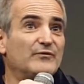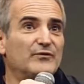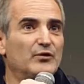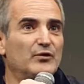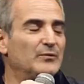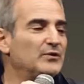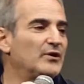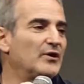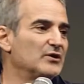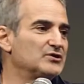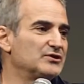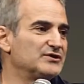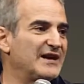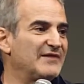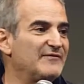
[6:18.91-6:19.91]
of human
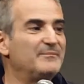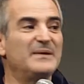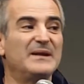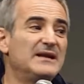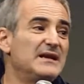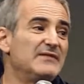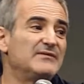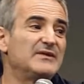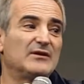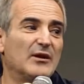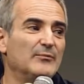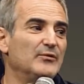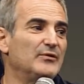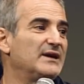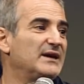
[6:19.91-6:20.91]
cultures have believed in
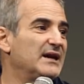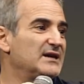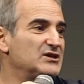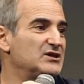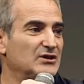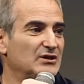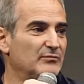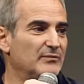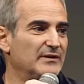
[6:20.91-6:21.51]
communication